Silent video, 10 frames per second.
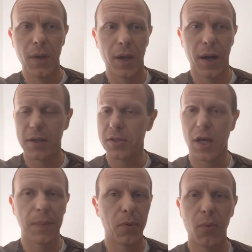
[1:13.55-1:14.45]
and I
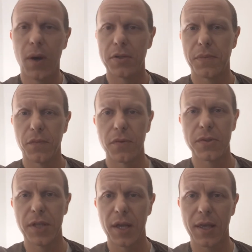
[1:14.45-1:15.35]
stop and watch them for a
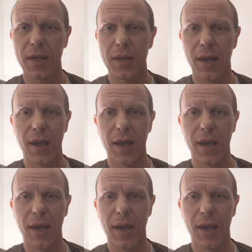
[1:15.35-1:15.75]
second